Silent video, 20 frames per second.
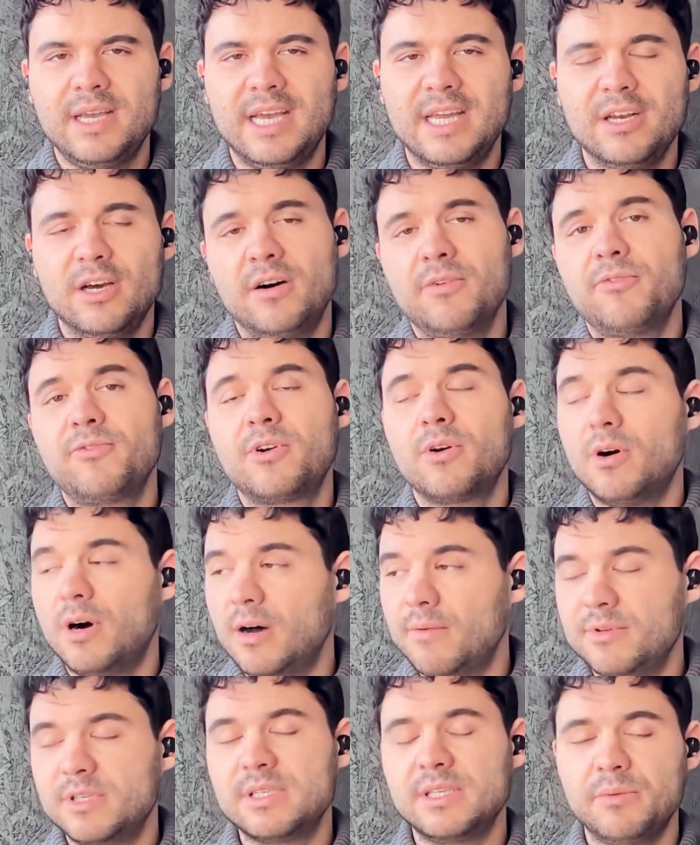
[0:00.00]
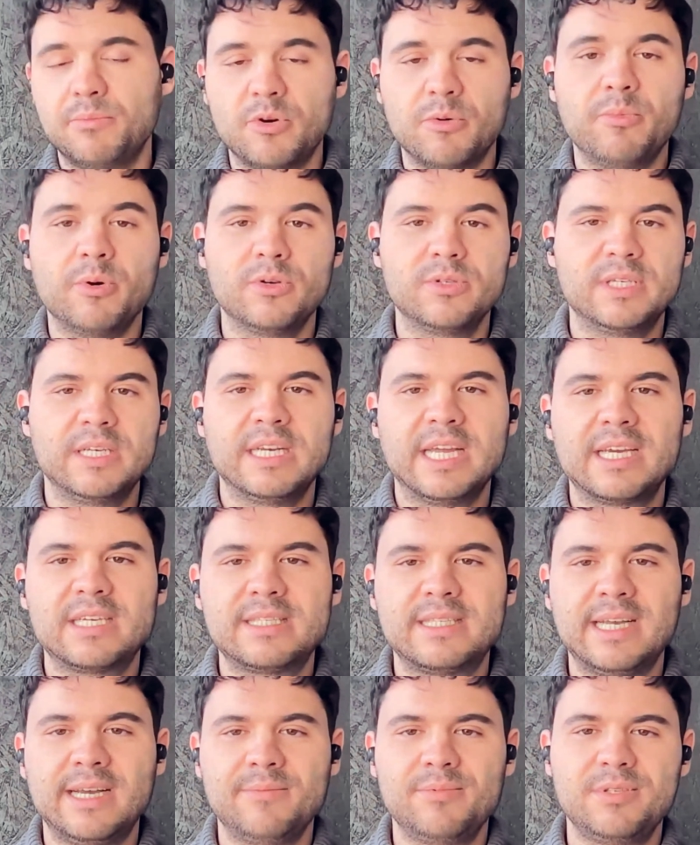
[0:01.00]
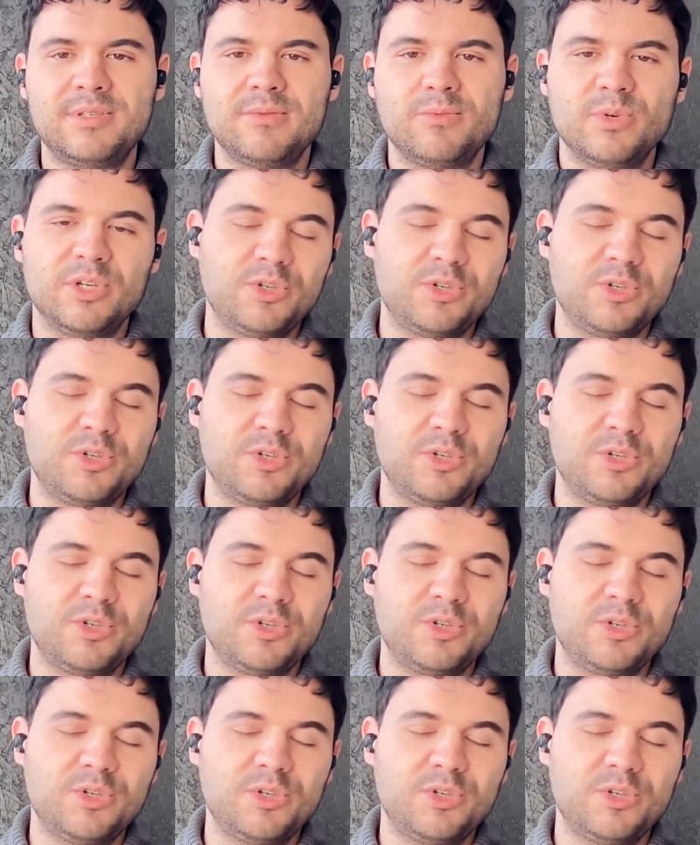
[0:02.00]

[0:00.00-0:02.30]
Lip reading: And obviously proposing next steps,